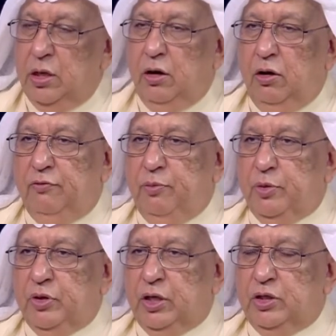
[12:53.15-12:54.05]
of
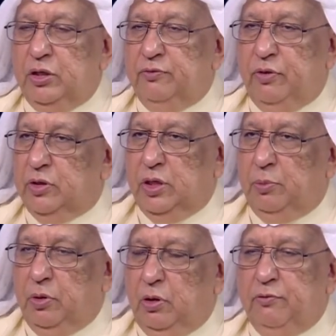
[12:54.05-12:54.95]
production, for
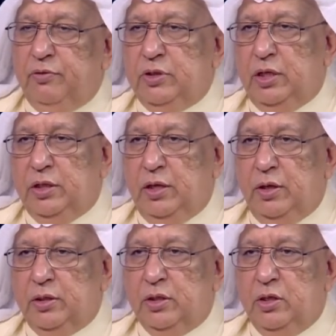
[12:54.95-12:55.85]
example, office and
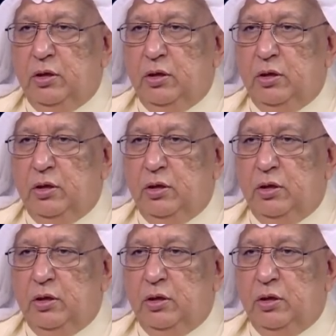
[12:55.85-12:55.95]
others,